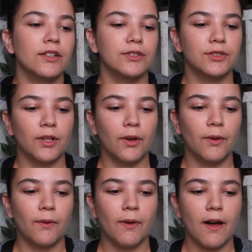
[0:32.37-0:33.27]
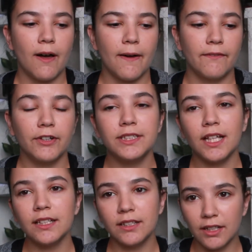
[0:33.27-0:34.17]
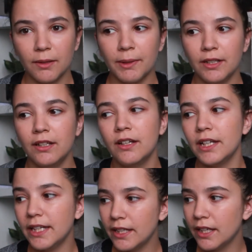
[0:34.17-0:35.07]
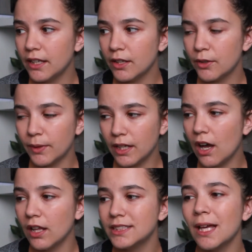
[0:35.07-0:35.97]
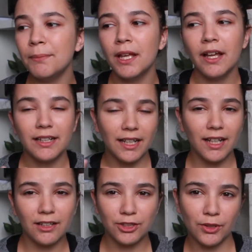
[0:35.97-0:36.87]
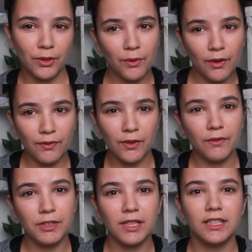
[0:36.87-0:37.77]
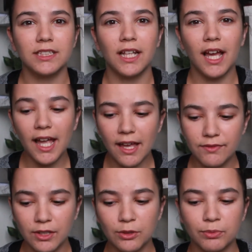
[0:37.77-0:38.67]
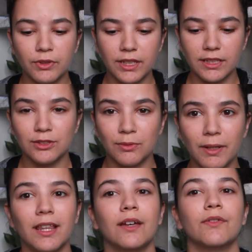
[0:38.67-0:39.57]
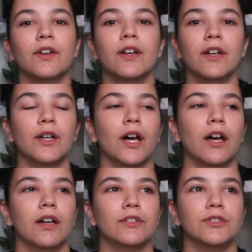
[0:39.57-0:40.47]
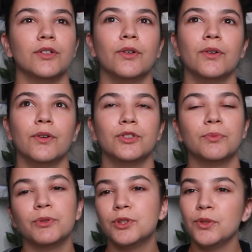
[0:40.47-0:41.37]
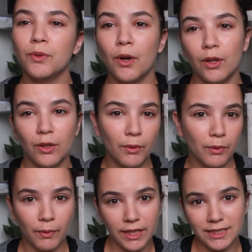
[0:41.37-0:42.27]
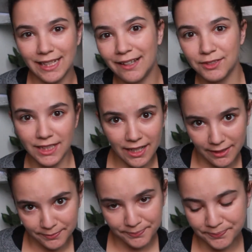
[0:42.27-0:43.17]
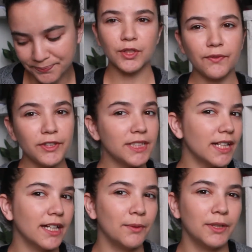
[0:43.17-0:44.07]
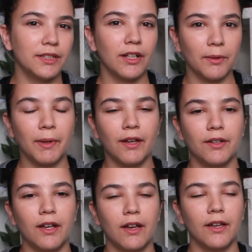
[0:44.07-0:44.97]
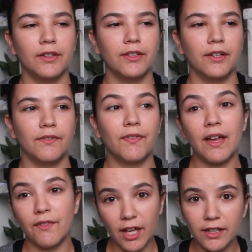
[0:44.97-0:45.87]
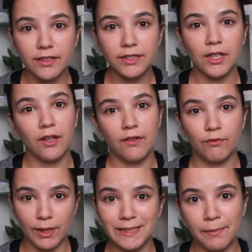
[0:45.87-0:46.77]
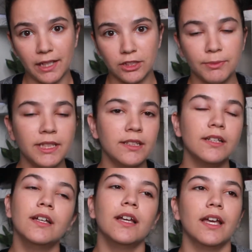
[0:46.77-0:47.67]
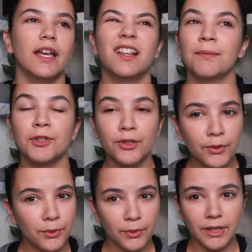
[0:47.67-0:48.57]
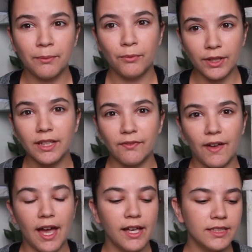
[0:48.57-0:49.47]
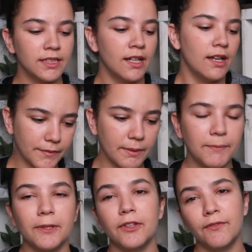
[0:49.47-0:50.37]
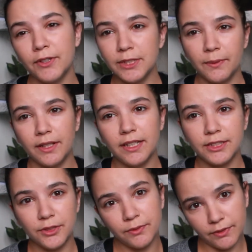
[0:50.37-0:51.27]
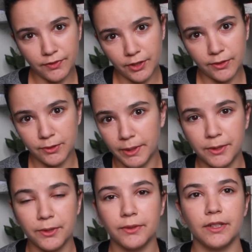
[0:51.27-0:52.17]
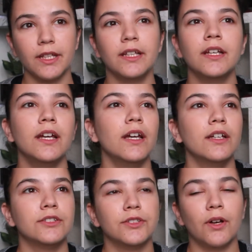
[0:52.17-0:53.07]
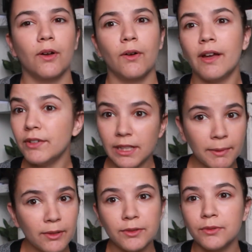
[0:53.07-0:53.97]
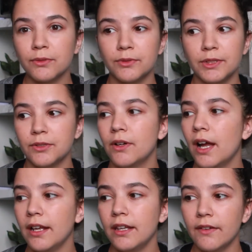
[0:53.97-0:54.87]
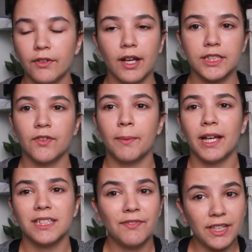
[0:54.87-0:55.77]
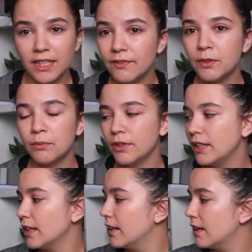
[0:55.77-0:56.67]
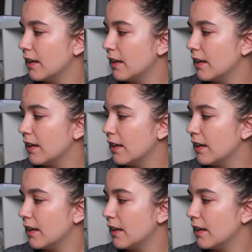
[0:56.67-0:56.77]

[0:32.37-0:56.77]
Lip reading: So first I'll talk about a quick concept, then I'll show you a few of the things that I have incorporated into my life to pursue a lower waste lifestyle. So first I kind of want to talk about the 5 R's of waste management, and I'm going to go through them really fast. But the first one is to refuse what you don't need. So every time I go to the grocery store, I never ask for bags. If I didn't even bring